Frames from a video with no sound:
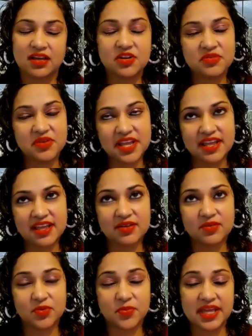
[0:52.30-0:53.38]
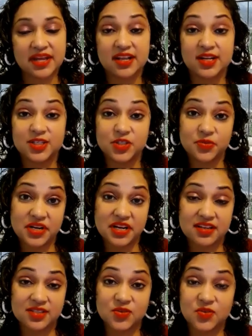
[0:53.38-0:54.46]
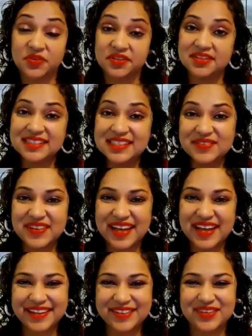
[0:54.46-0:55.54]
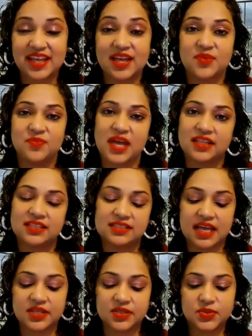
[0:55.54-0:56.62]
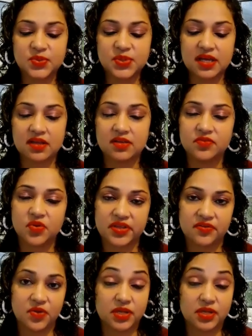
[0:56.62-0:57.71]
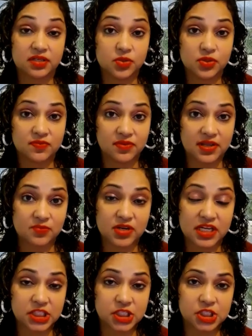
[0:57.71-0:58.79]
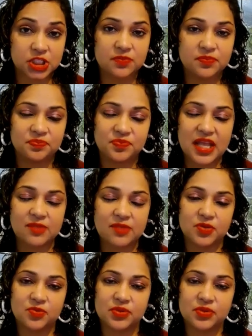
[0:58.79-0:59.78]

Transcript: career women and entrepreneurs over 35 magnetize soul love, or if you're in a twin flame relationship, help you